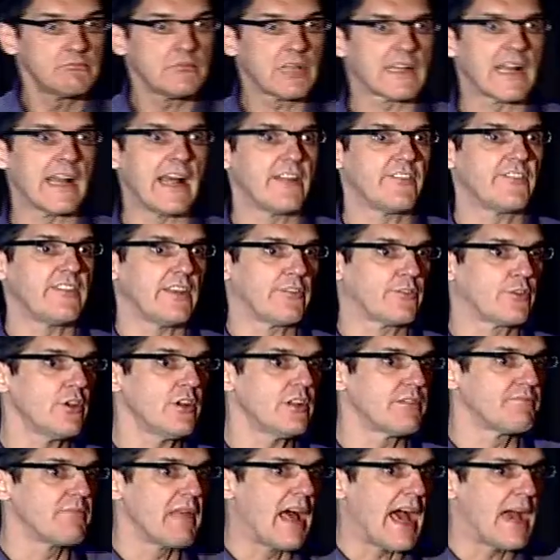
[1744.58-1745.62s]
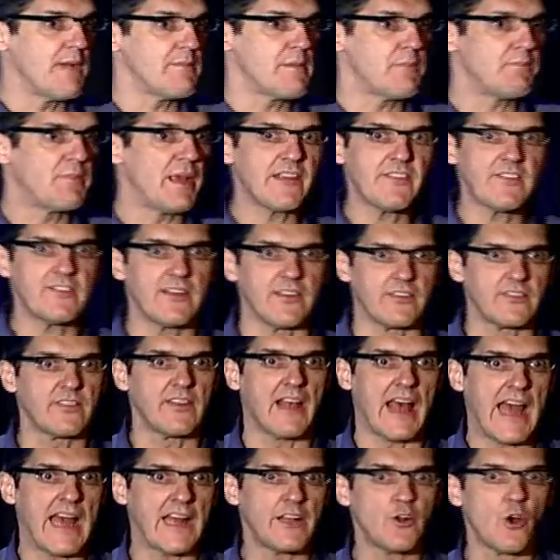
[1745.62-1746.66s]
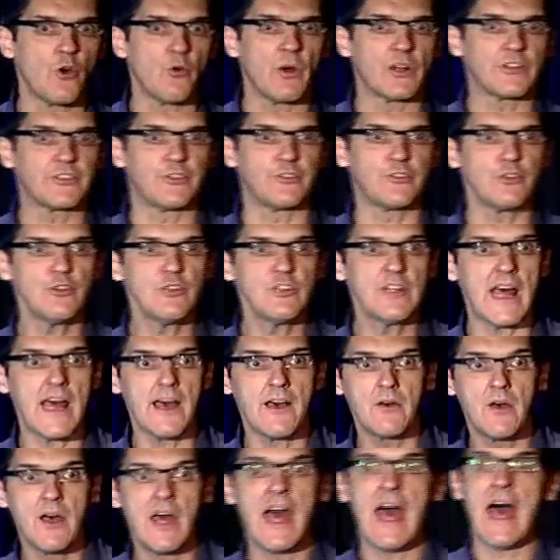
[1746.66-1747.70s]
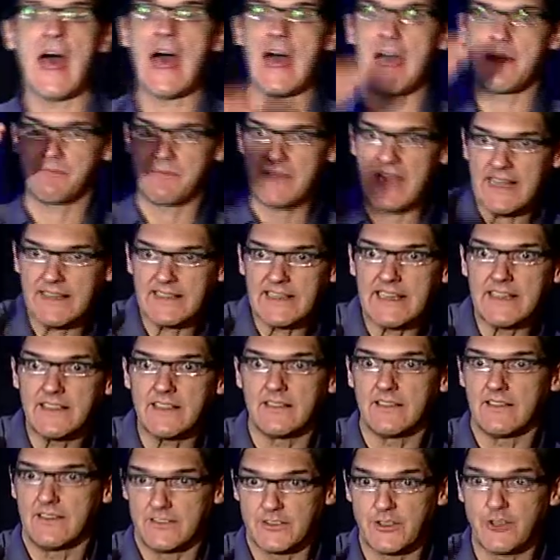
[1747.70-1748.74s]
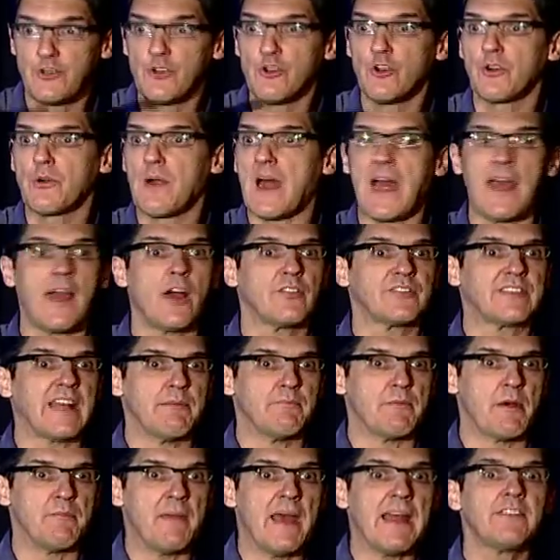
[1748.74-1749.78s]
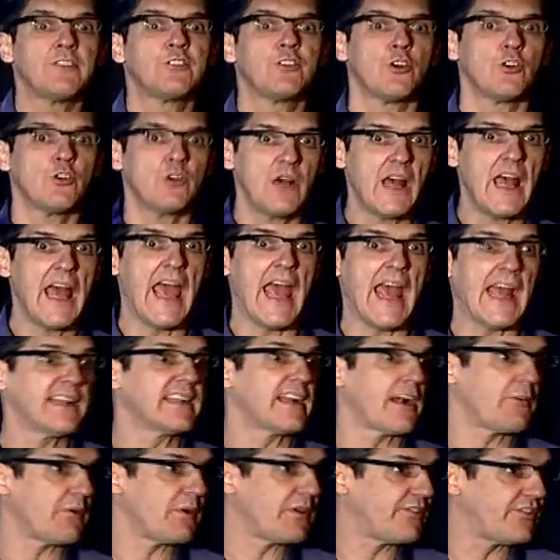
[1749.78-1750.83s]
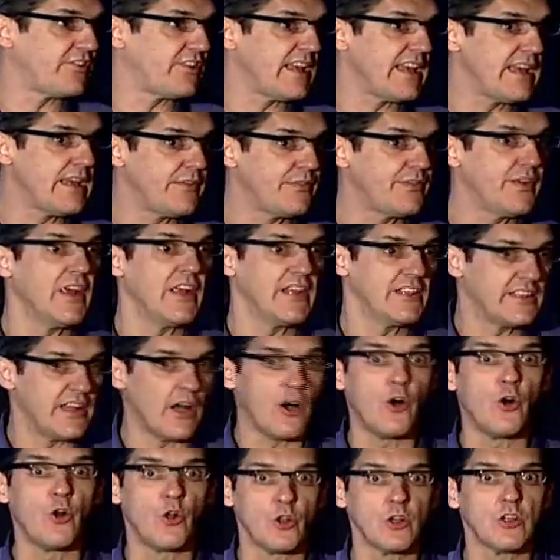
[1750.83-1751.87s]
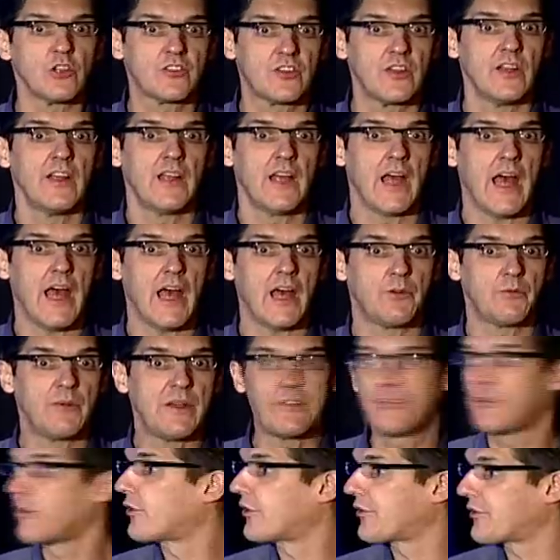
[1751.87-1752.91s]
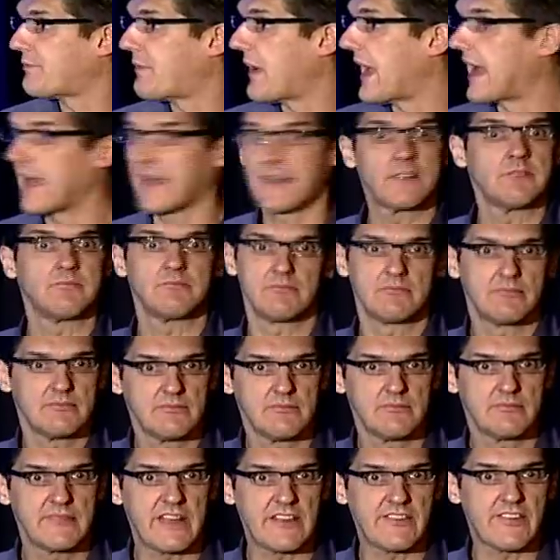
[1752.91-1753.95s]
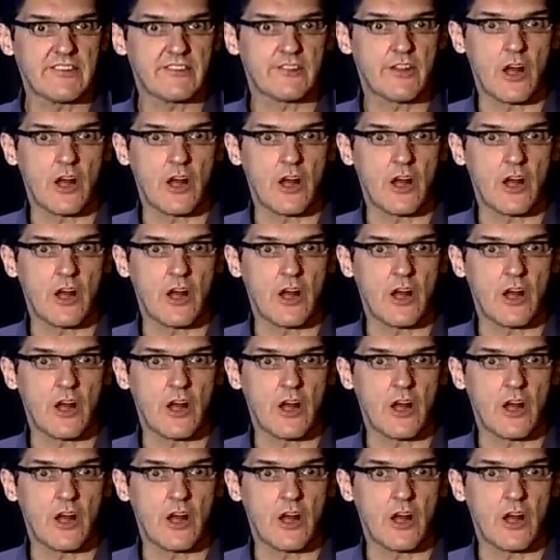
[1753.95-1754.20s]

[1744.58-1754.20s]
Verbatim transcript: The client says, good, I'm in business. I know what to do now. I'm getting the URI of that memento, and I receive the old uh, resource back. This is